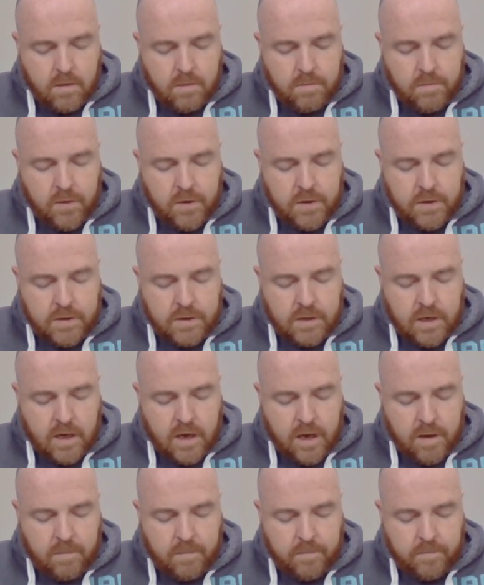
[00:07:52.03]
But
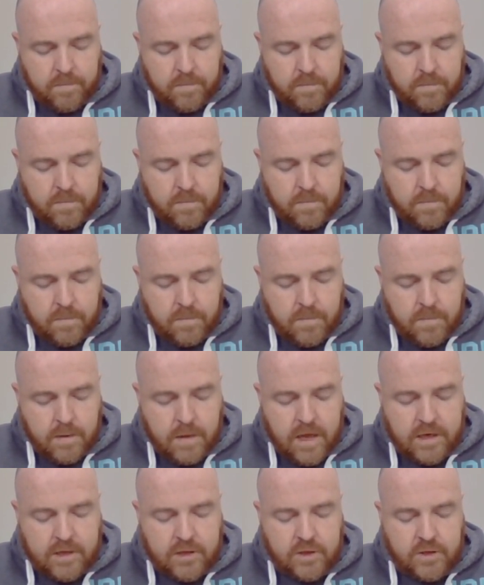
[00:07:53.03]

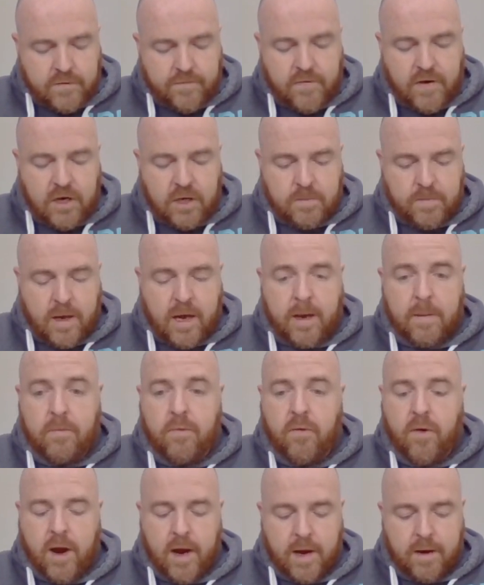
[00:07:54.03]
let's just finish by
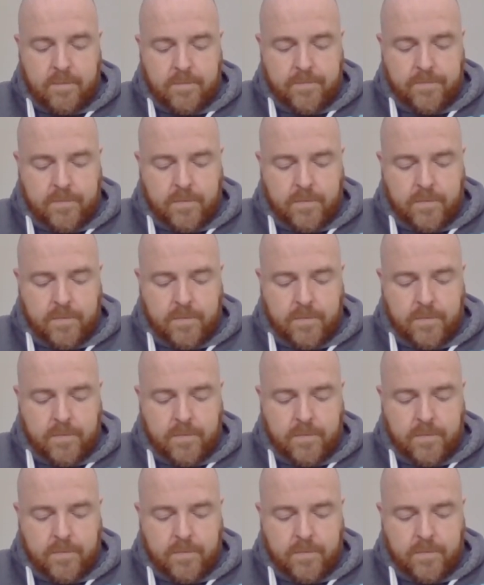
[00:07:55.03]
praying.